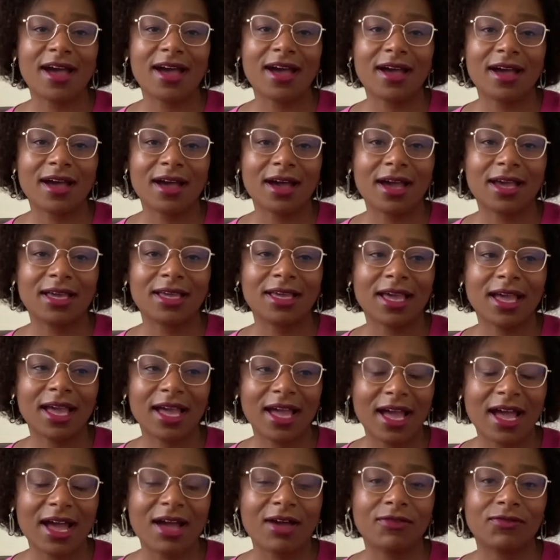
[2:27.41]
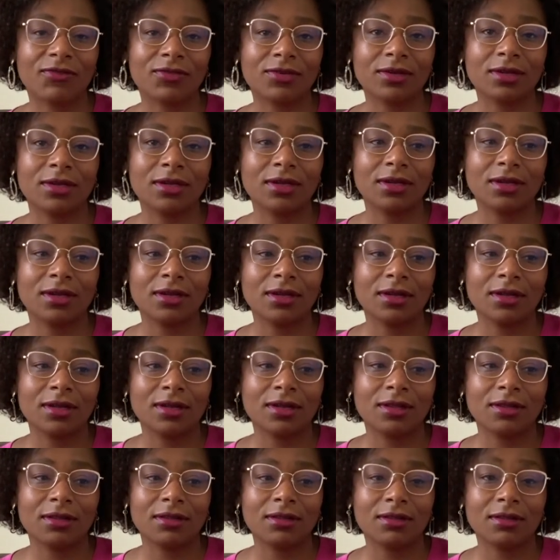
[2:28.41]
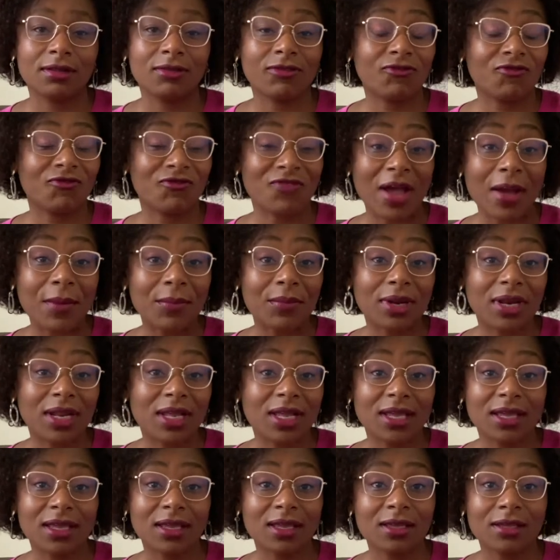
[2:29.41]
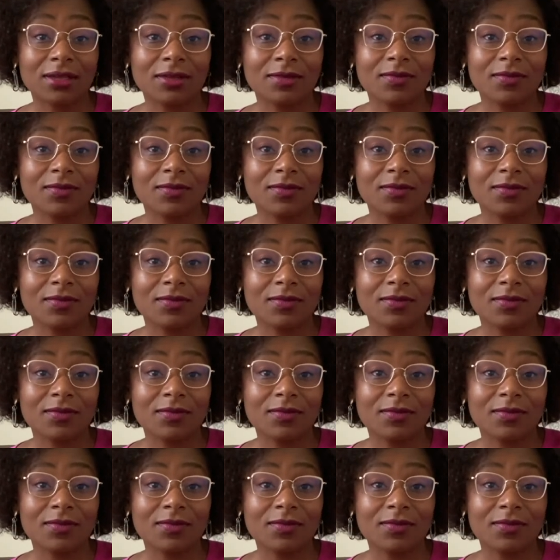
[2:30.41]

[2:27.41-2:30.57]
I have the family